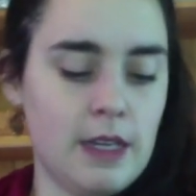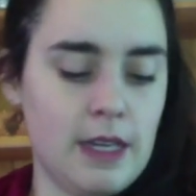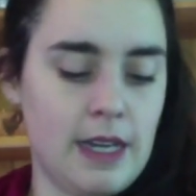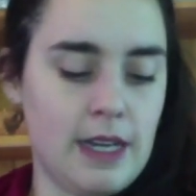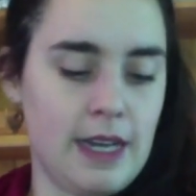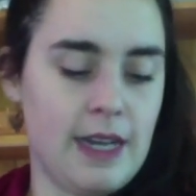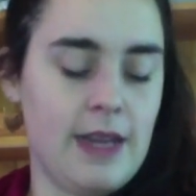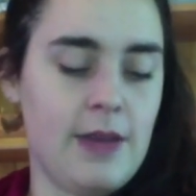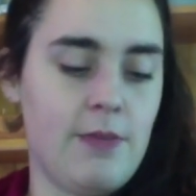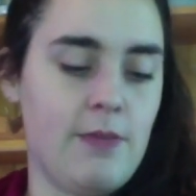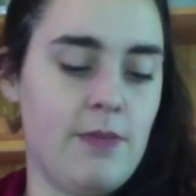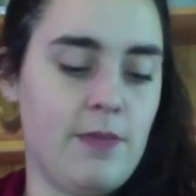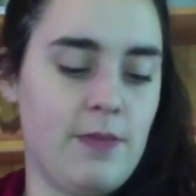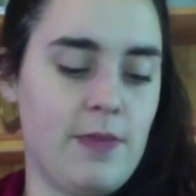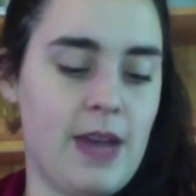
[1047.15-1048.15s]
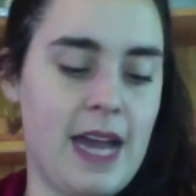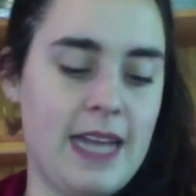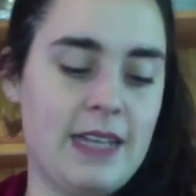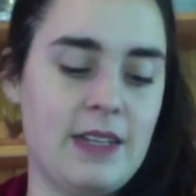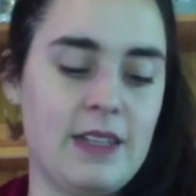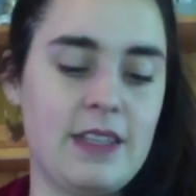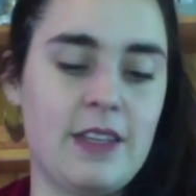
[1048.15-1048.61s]
And
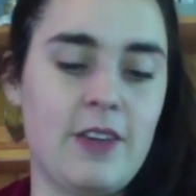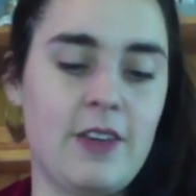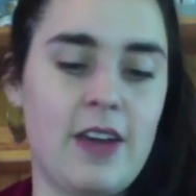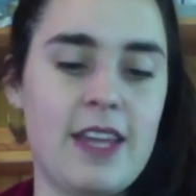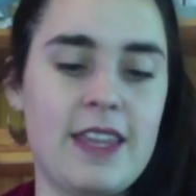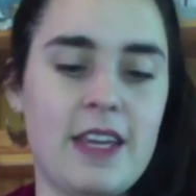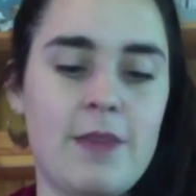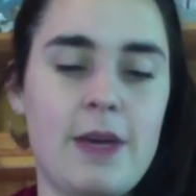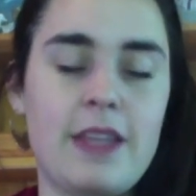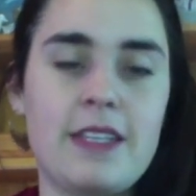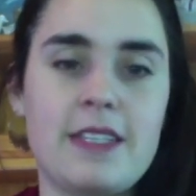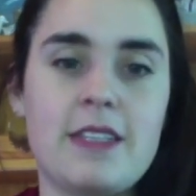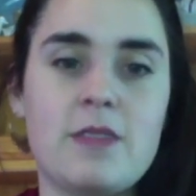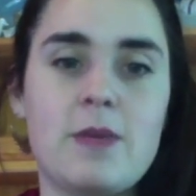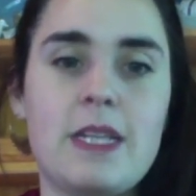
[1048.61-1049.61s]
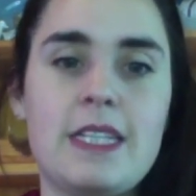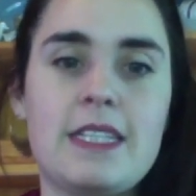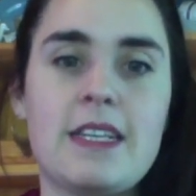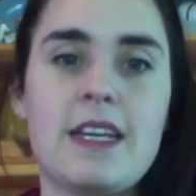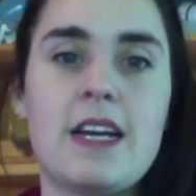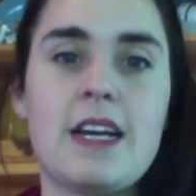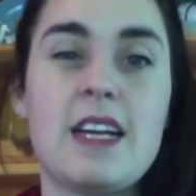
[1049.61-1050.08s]
the great thing about this as well
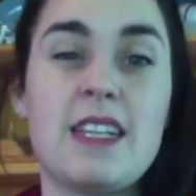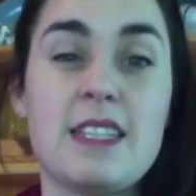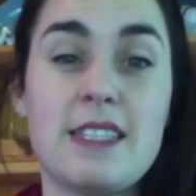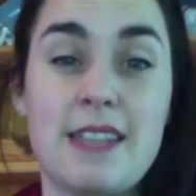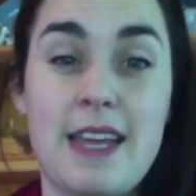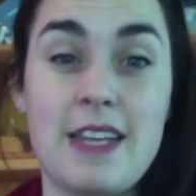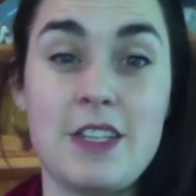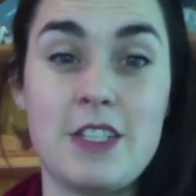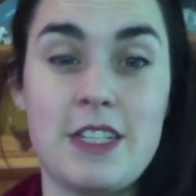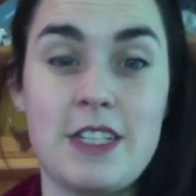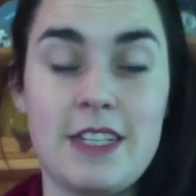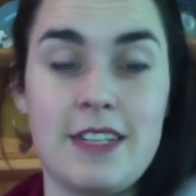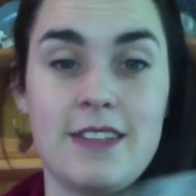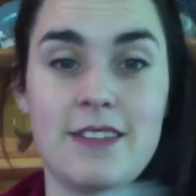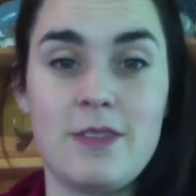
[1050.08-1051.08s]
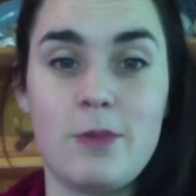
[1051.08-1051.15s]
is I kind of sketched it